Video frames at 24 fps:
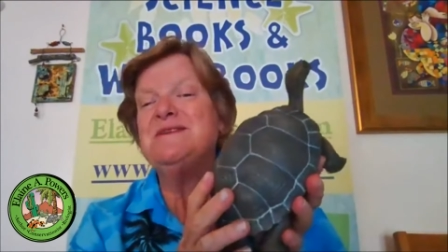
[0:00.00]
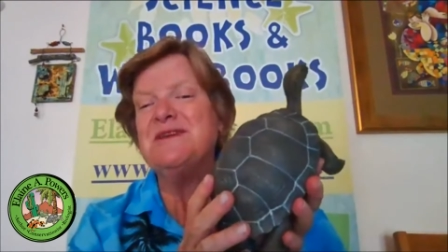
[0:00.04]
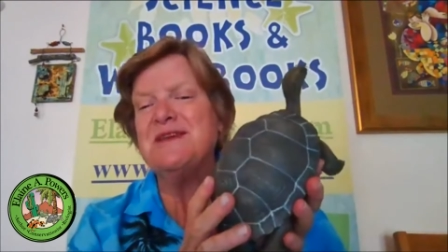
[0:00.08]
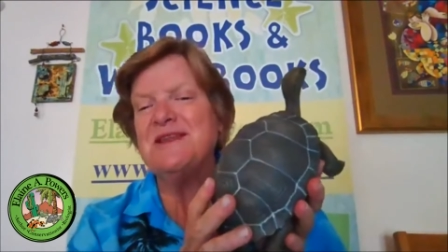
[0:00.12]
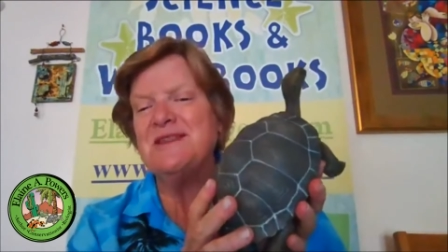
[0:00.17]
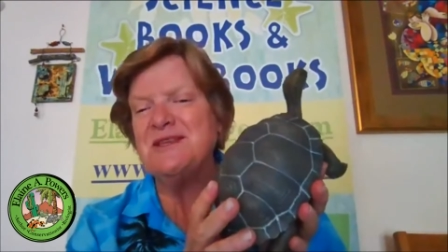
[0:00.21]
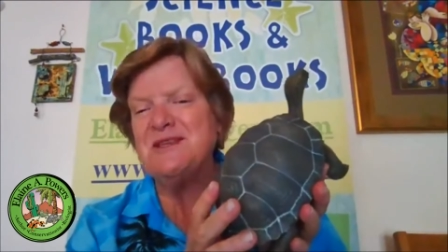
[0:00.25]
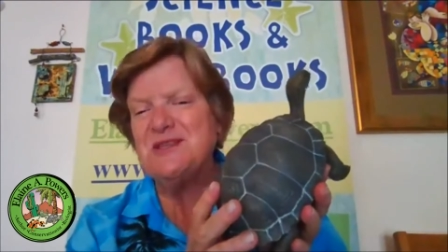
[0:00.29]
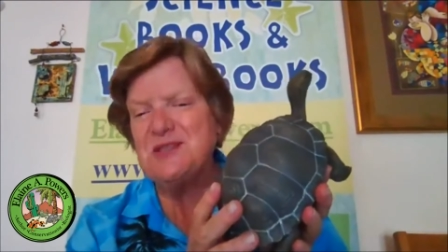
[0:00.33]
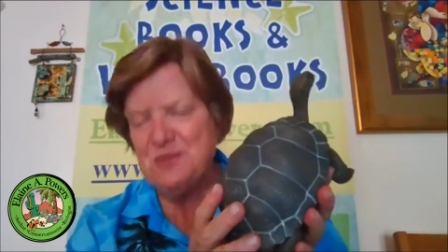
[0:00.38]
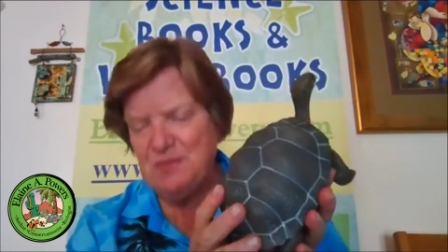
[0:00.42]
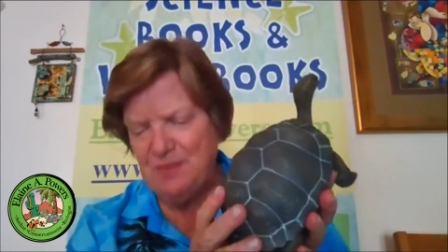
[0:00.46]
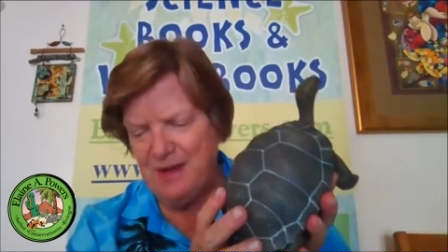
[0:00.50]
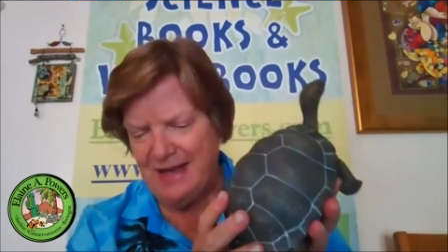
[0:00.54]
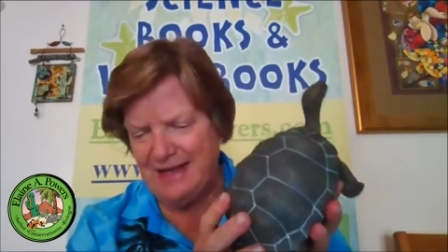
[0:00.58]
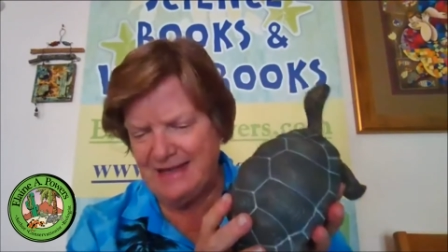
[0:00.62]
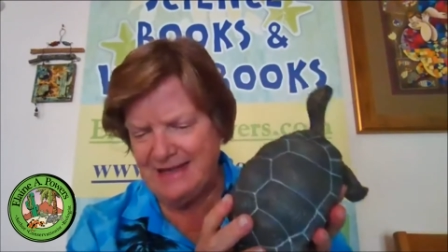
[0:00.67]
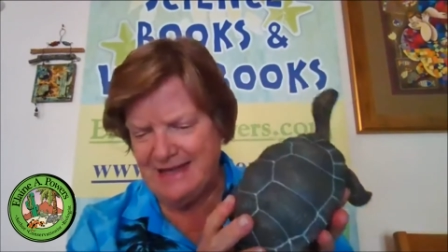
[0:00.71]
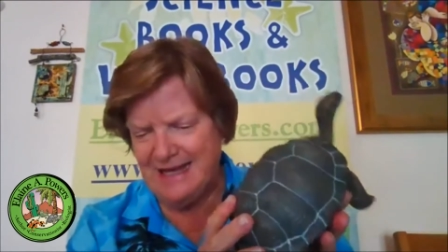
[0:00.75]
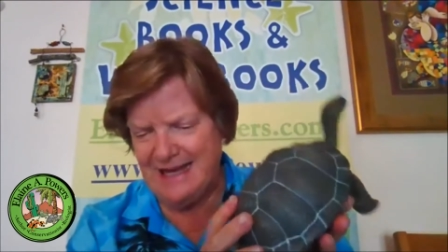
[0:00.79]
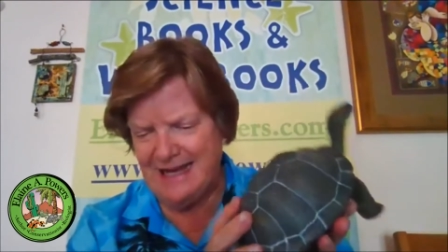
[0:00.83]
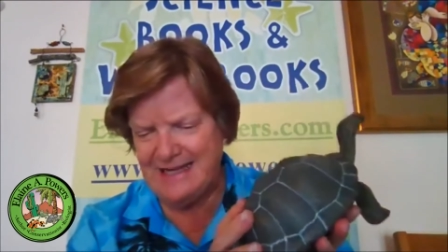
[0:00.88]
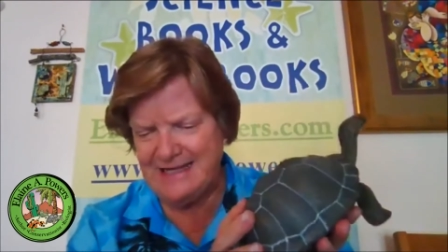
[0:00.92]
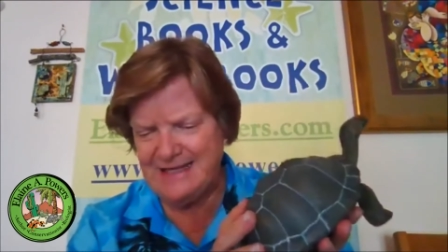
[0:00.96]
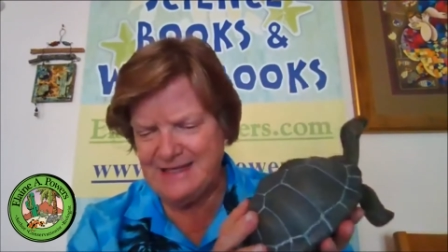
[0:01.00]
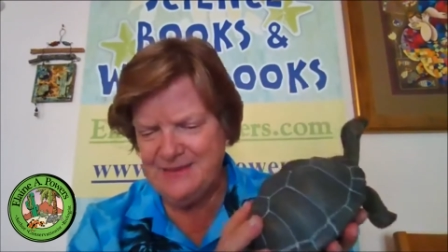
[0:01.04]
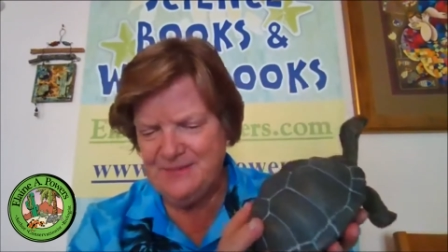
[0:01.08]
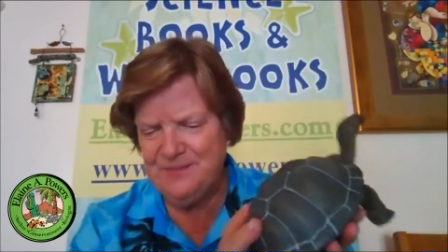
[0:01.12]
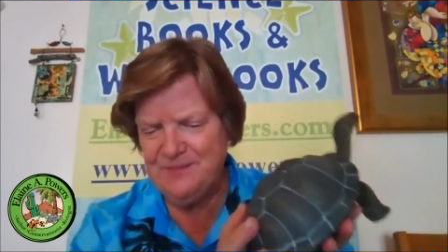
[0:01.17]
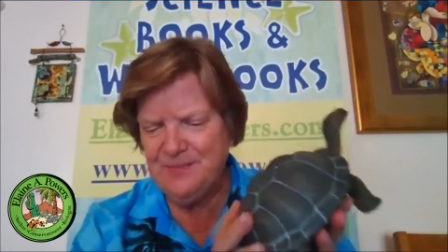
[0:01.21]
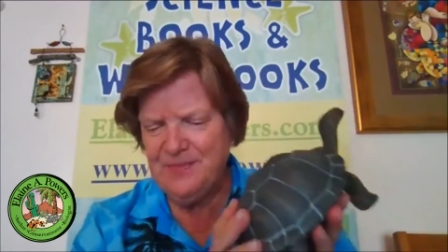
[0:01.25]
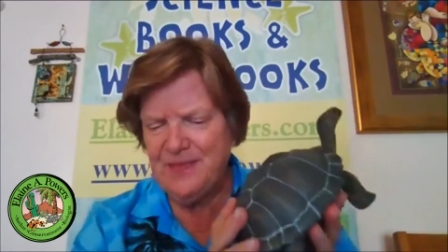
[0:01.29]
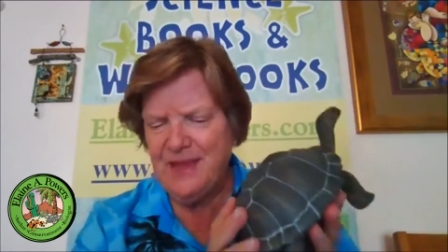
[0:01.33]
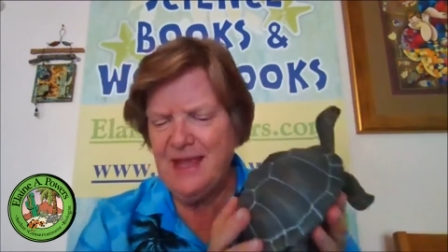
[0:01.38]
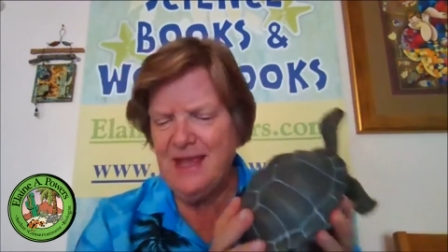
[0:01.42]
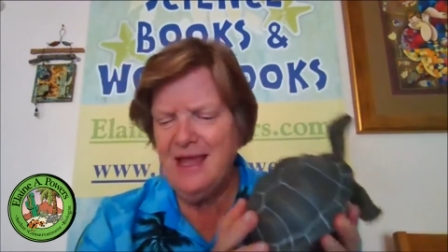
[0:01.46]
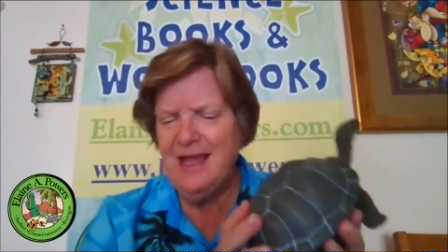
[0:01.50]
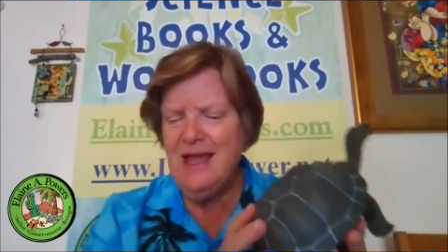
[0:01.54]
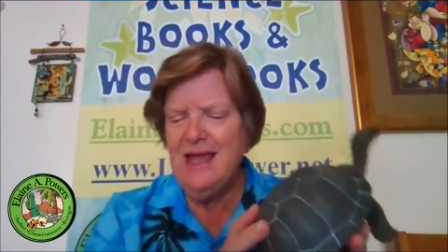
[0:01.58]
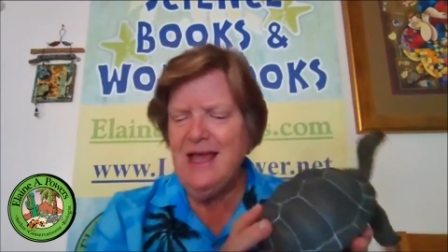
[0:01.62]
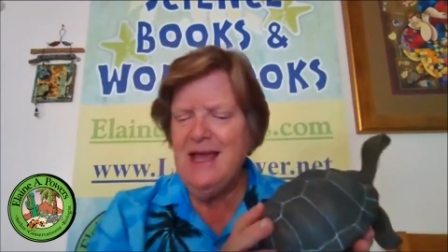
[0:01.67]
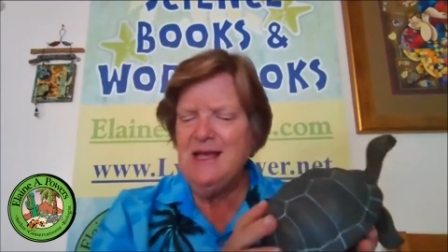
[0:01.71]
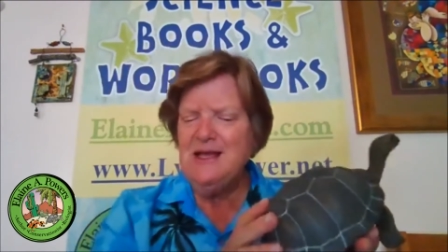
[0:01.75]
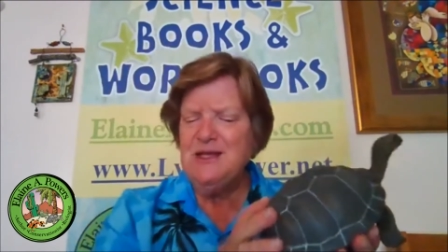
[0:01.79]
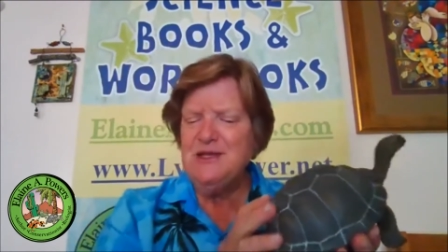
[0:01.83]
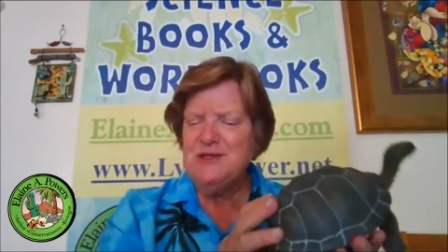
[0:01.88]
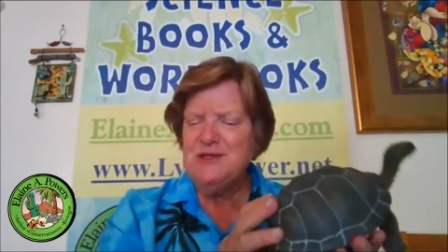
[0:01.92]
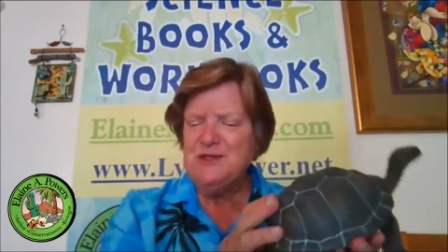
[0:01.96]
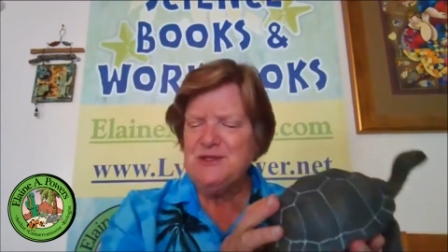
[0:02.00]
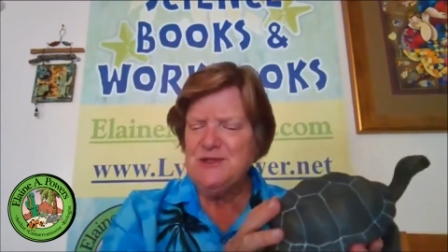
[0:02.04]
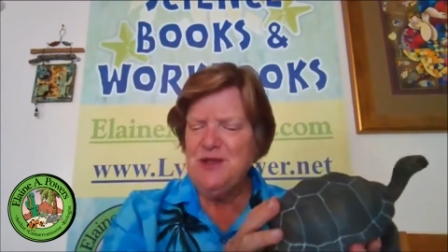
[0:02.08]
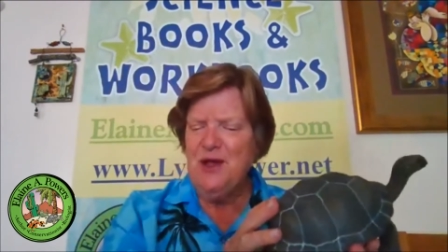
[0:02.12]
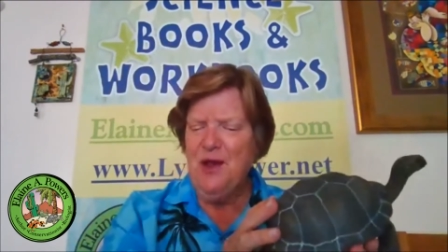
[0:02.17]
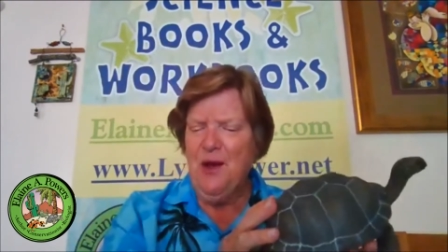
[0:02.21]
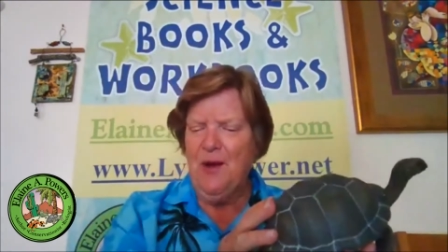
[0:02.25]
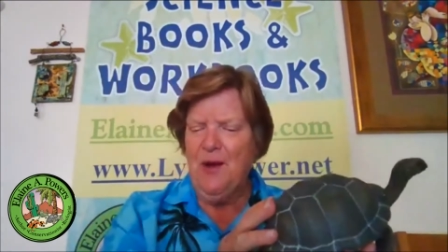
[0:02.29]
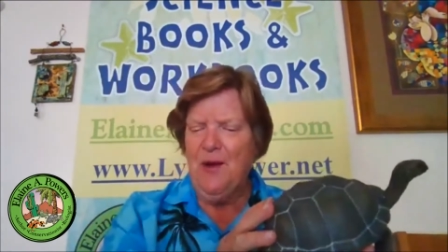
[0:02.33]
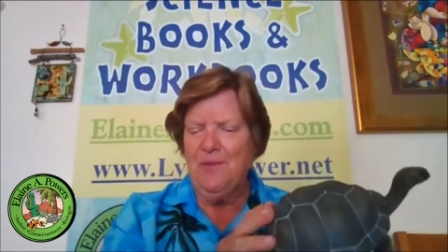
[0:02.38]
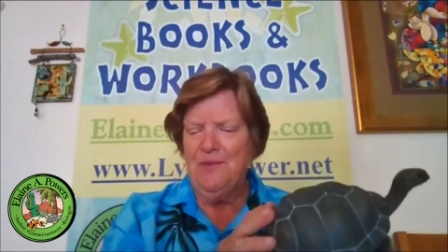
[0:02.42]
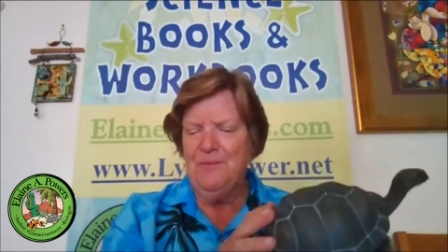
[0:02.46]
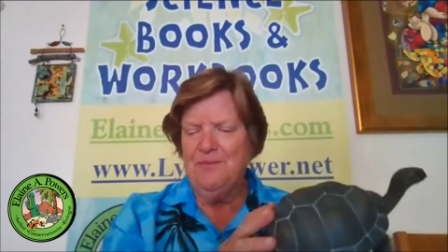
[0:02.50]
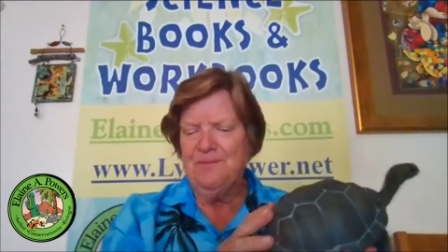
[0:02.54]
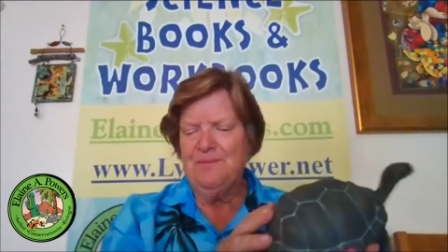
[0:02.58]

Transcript: in the spotlight. So,